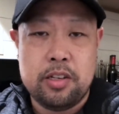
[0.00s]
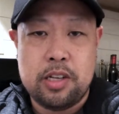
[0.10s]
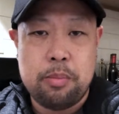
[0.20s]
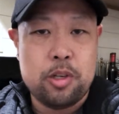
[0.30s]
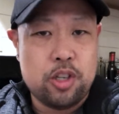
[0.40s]

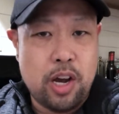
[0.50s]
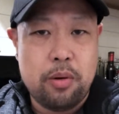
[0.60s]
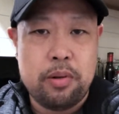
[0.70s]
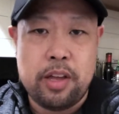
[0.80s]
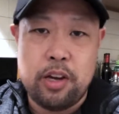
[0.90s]
type of
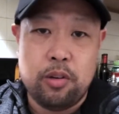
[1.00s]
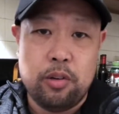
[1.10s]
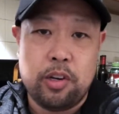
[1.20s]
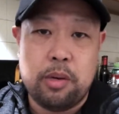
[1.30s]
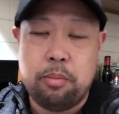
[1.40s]
genre that you're
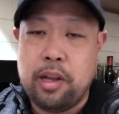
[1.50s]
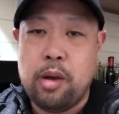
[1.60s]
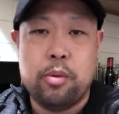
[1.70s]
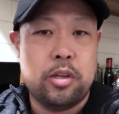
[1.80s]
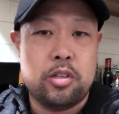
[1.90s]
looking to play,
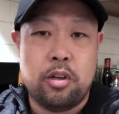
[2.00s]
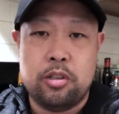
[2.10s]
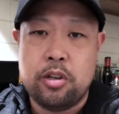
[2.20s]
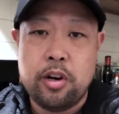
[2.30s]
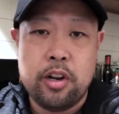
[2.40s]
whether it's
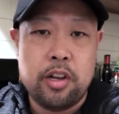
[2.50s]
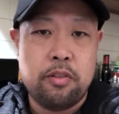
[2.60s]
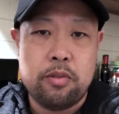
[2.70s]
alternative,